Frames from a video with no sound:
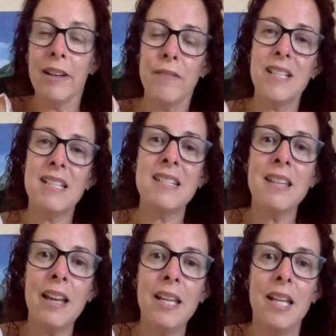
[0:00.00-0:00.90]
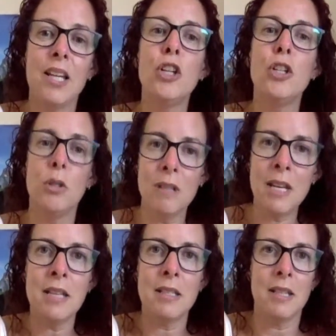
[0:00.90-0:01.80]
And if it's saying you
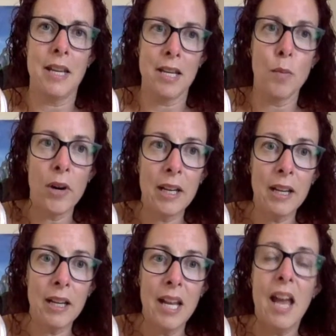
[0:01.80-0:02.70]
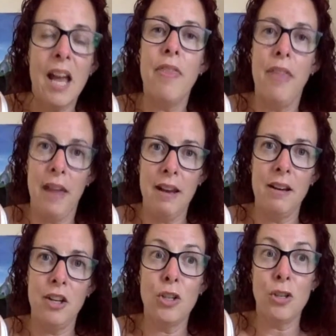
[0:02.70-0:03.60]
need to take a break,
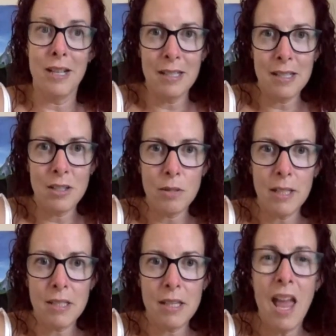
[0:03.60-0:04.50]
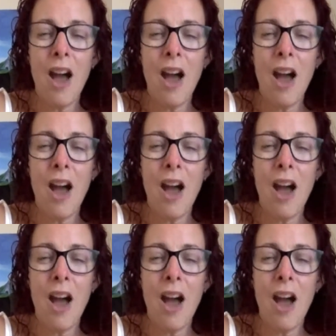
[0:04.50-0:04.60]
then you should listen to it.